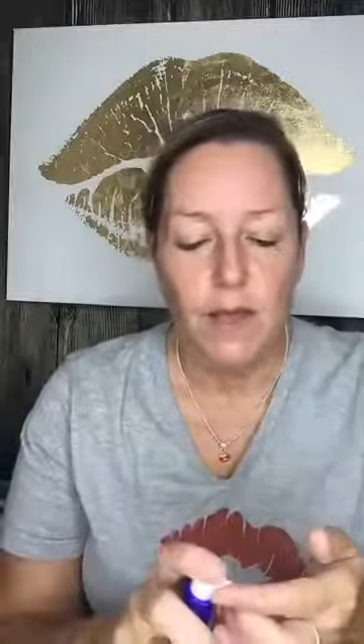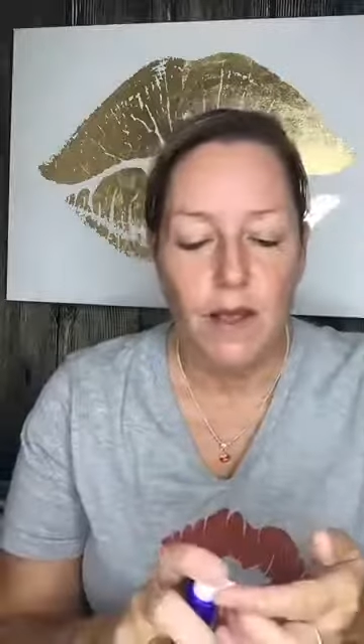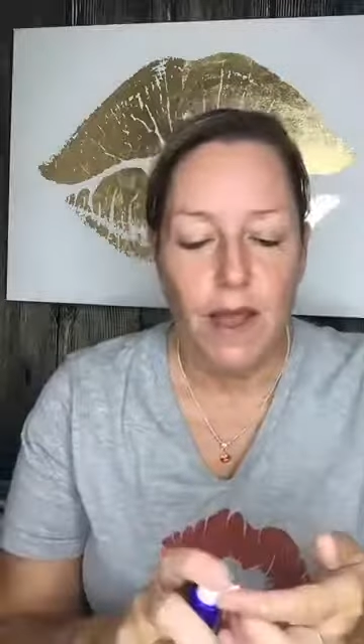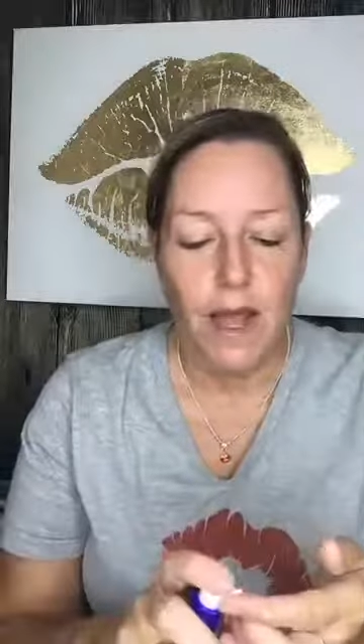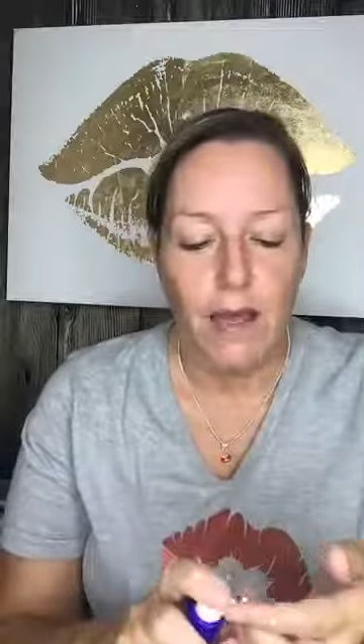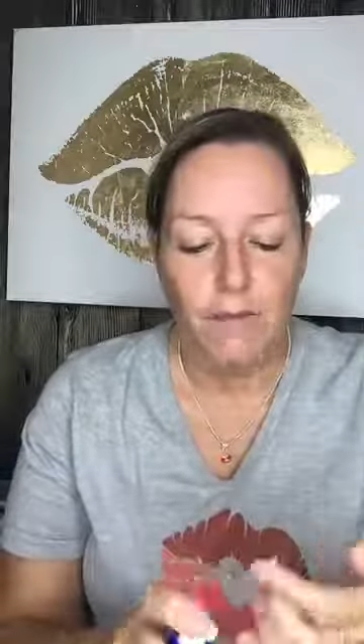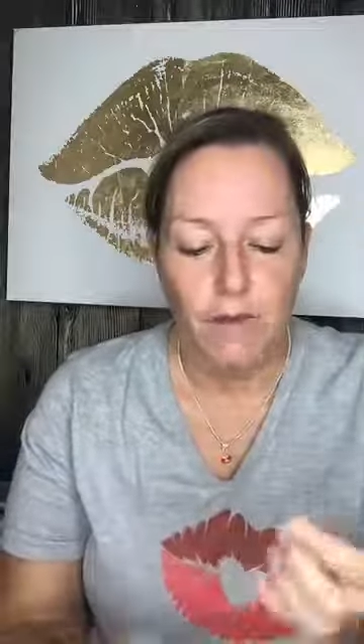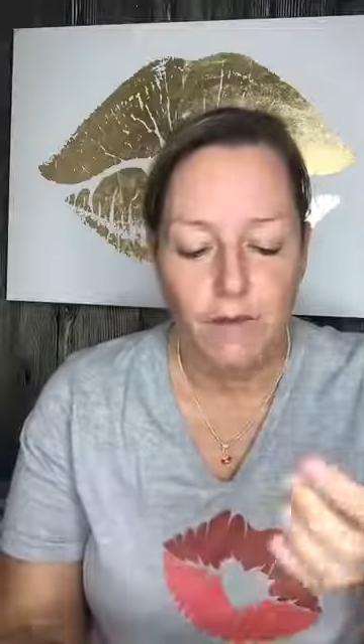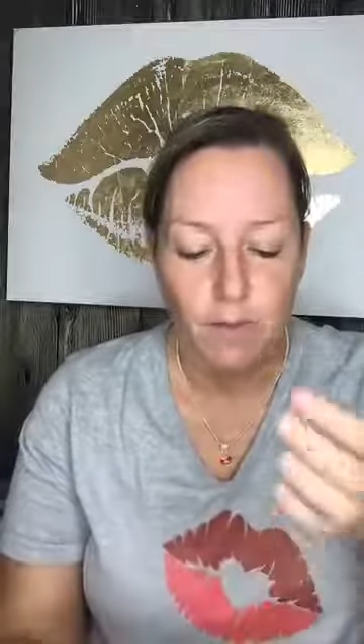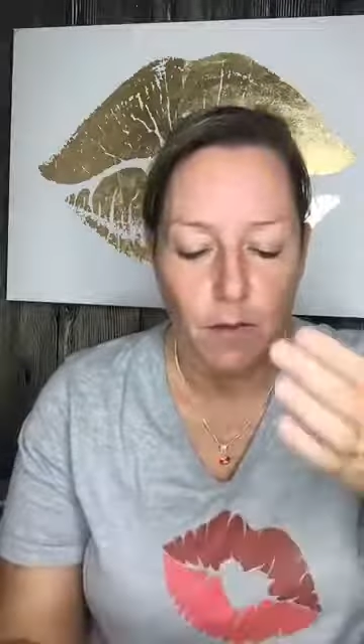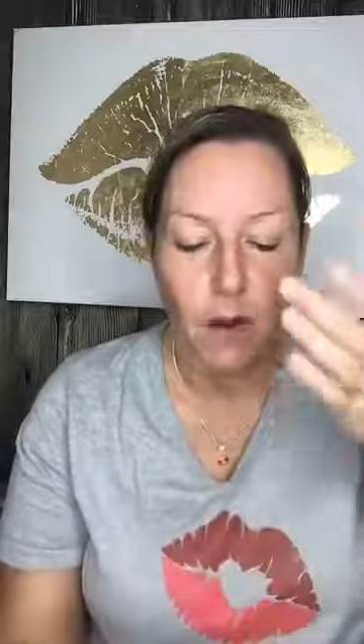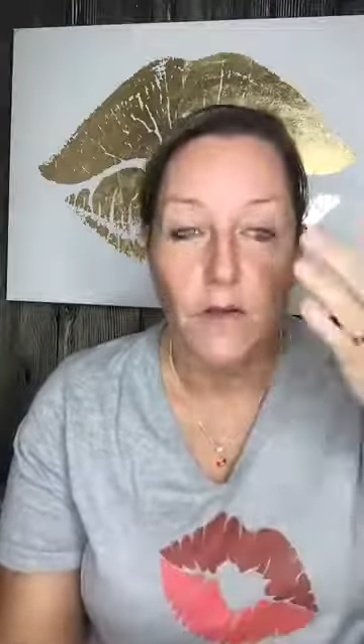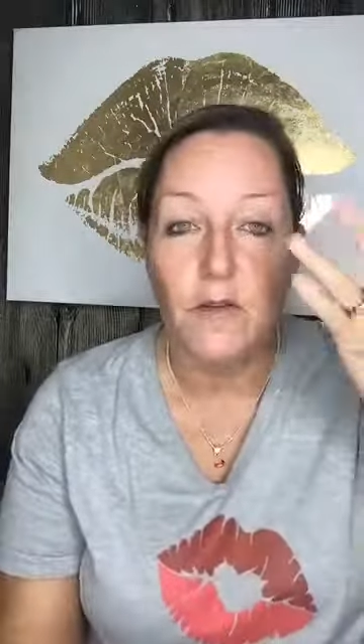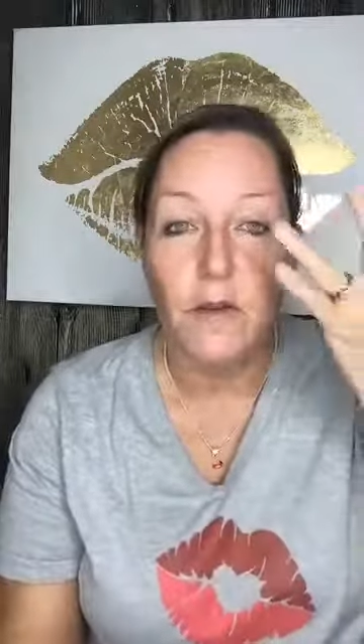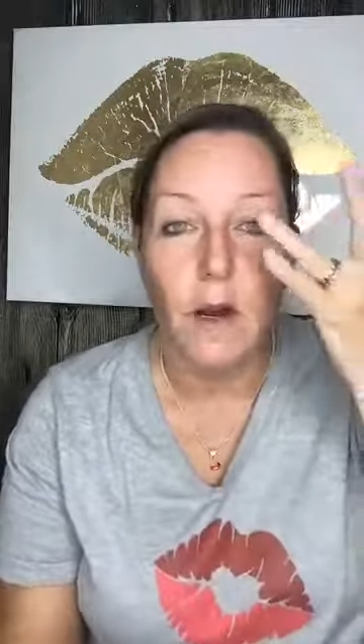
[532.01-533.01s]
I have a
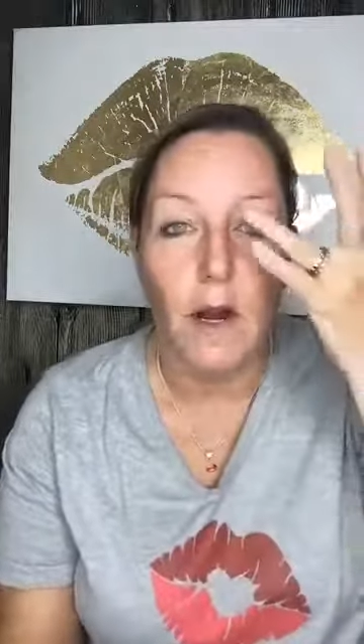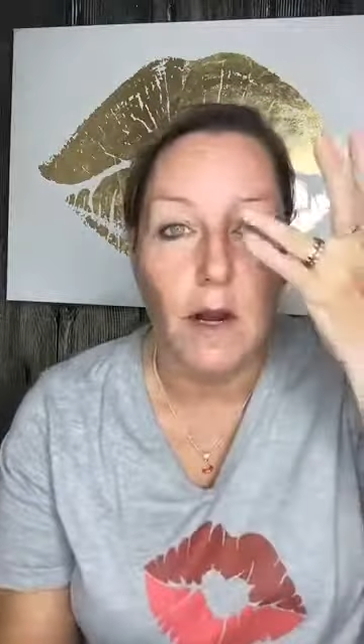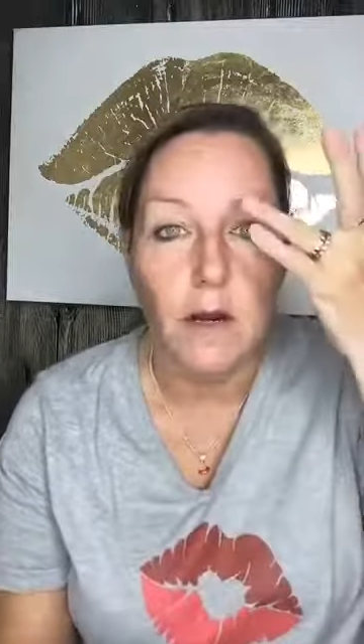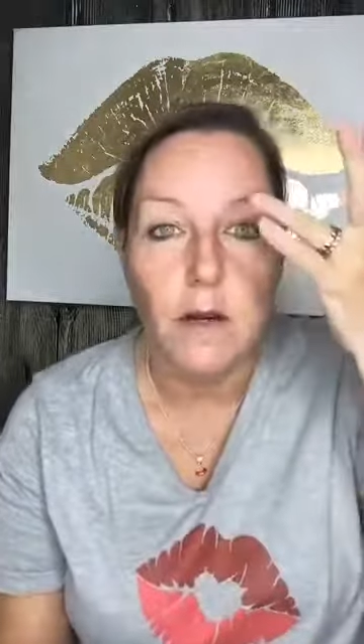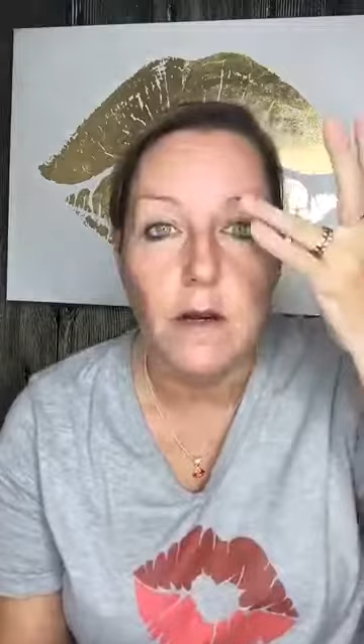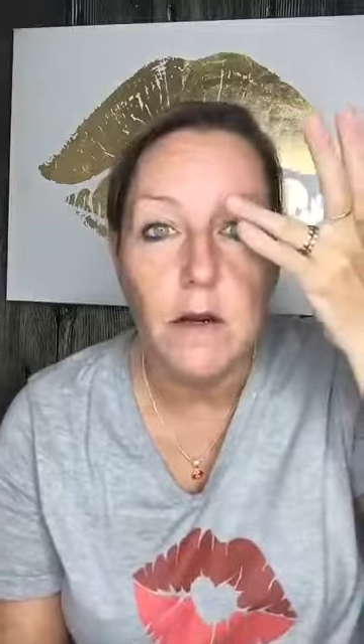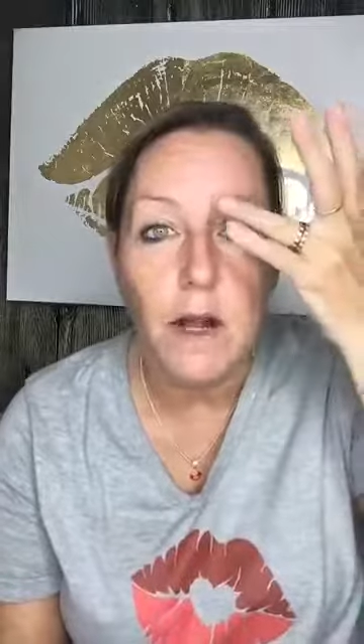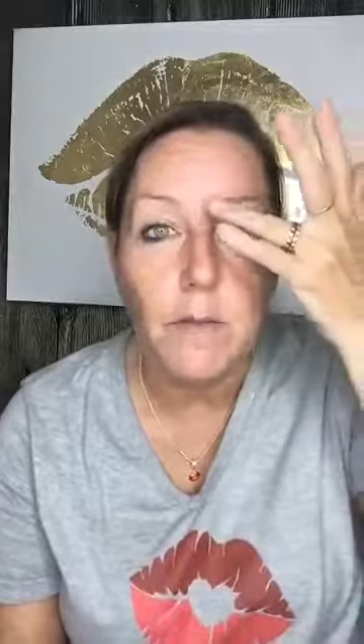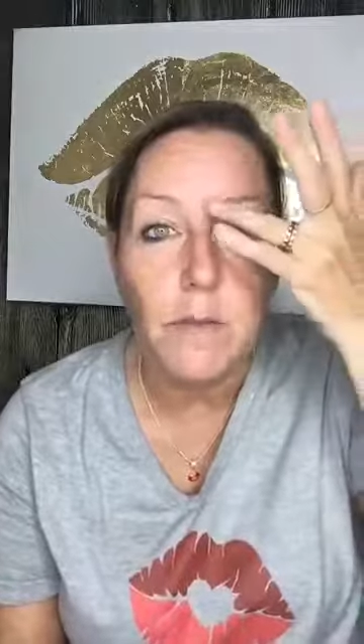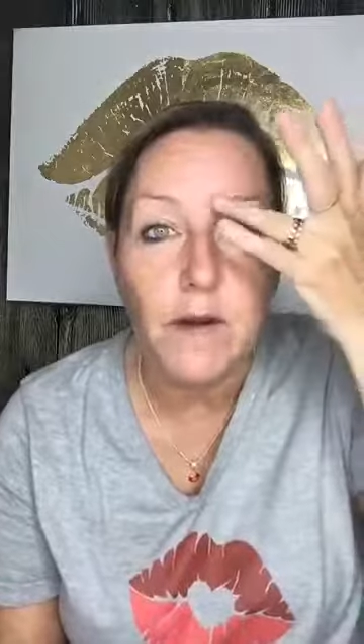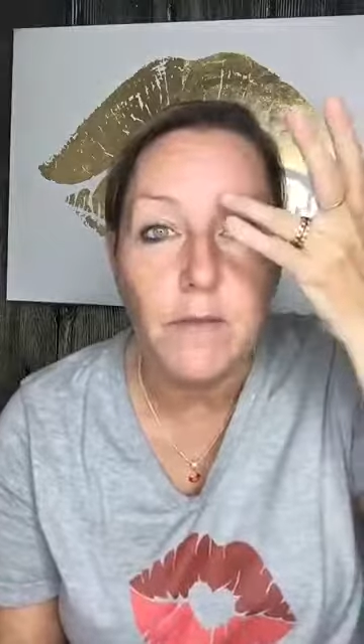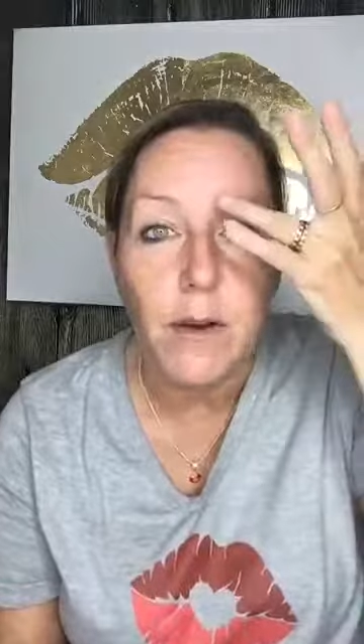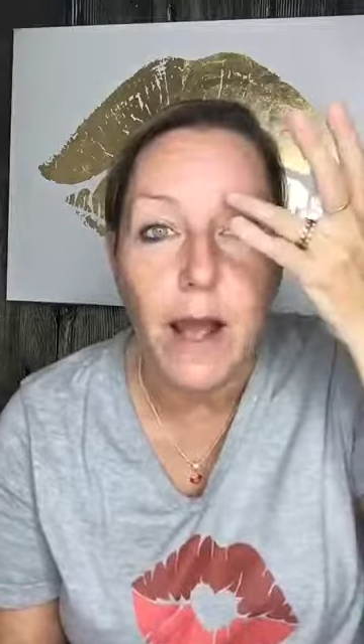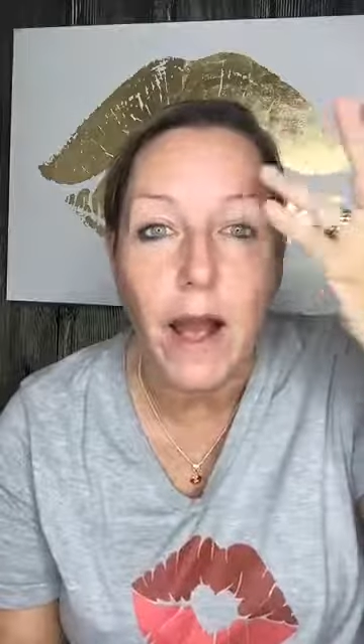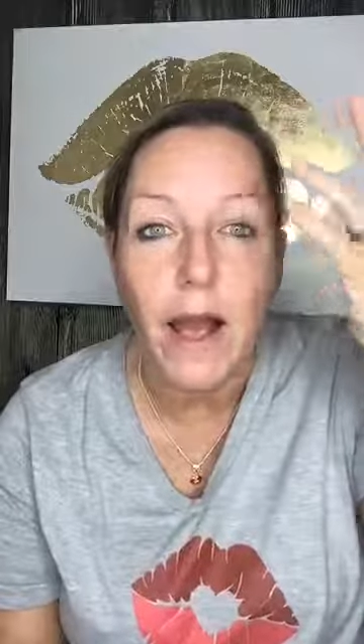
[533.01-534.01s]
small scar above
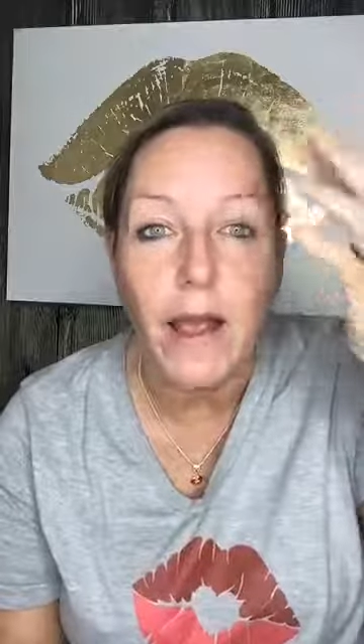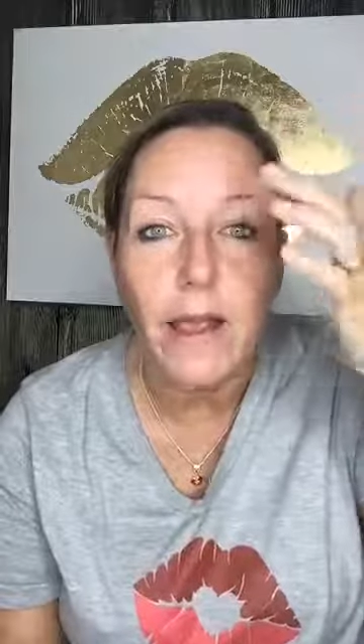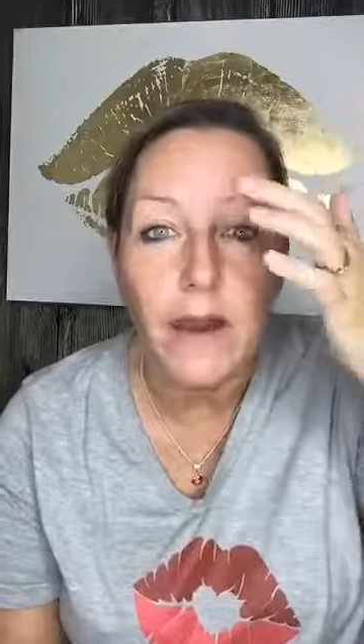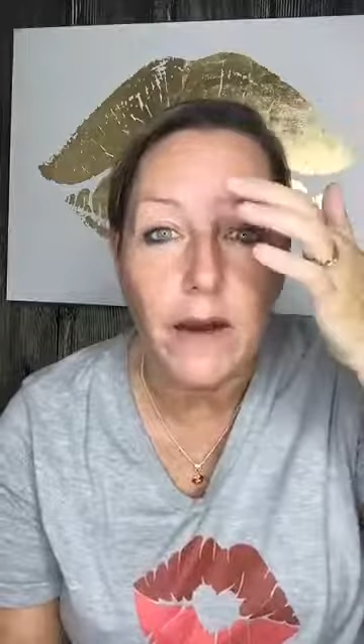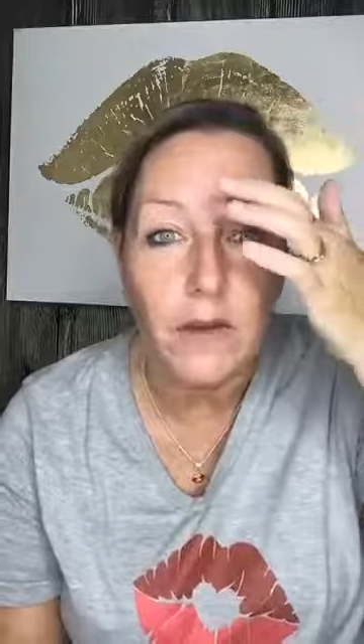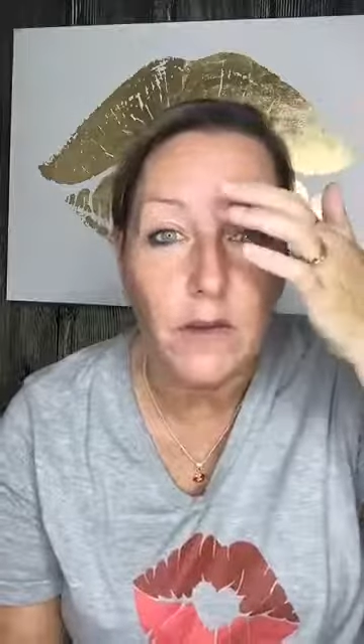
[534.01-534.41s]
my eye here,